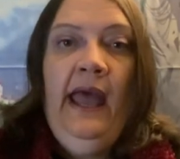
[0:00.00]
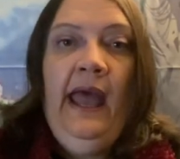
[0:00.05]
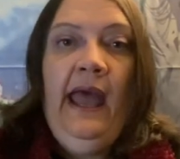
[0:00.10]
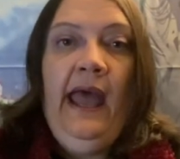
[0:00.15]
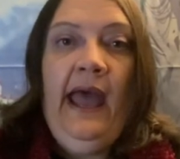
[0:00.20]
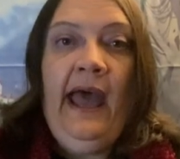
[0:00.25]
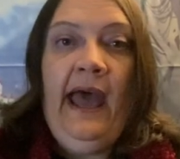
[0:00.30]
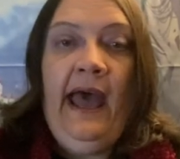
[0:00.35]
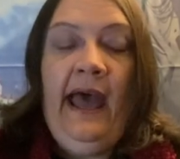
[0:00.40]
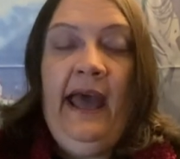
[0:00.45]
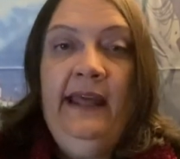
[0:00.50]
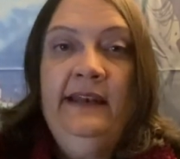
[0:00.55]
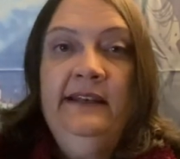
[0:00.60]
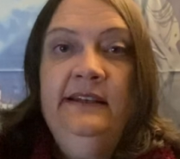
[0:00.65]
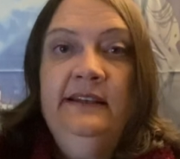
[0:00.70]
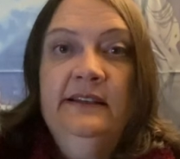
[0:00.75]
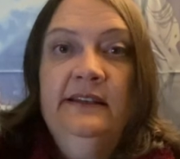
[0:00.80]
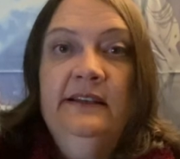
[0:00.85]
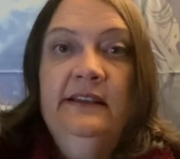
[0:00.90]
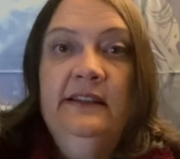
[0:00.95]

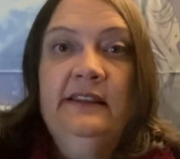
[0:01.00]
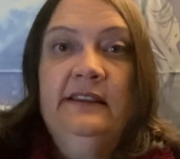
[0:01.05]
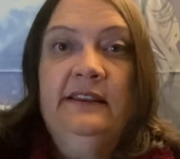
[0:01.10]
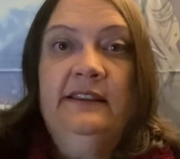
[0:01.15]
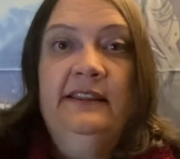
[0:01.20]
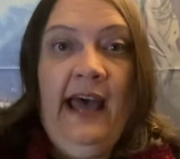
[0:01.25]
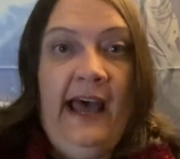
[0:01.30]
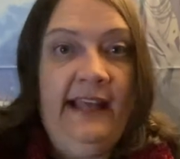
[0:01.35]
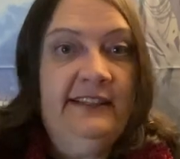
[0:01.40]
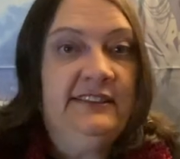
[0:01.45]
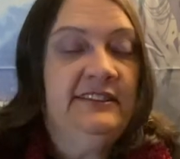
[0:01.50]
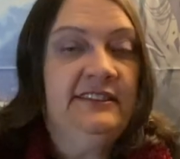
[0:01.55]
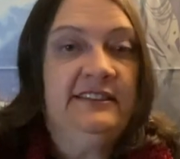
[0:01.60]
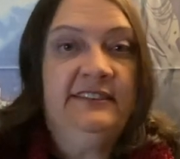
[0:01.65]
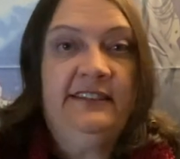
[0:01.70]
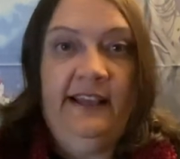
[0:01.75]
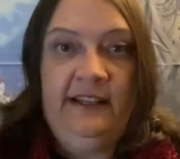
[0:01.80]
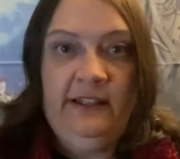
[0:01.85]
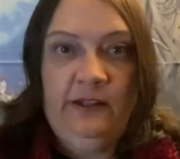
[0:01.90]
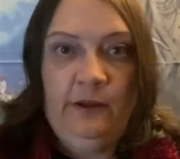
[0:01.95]
and that
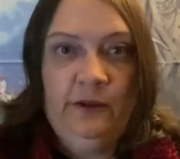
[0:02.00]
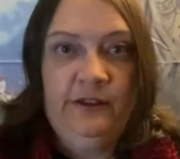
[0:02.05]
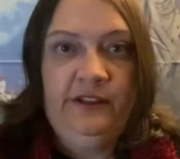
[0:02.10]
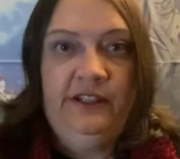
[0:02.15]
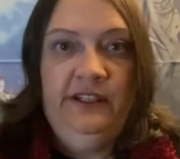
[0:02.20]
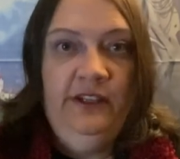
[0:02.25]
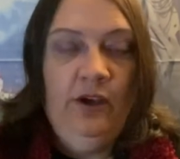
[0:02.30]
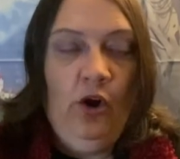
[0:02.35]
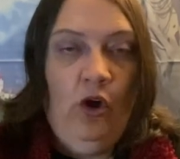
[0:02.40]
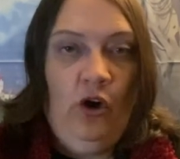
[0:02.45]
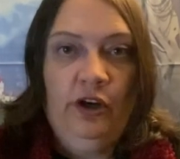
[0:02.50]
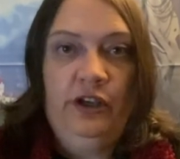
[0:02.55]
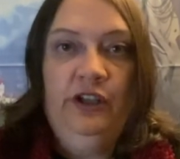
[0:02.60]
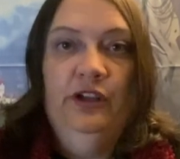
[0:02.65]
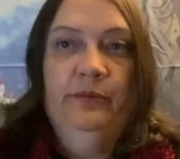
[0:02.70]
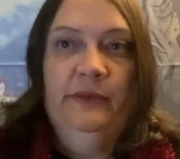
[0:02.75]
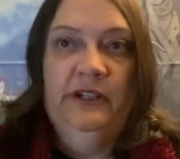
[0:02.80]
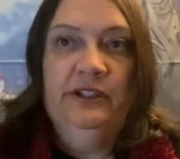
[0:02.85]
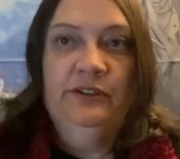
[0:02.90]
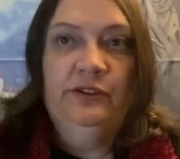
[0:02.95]
settled the
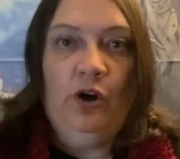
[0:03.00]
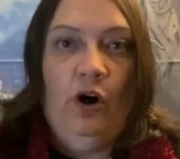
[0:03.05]
argument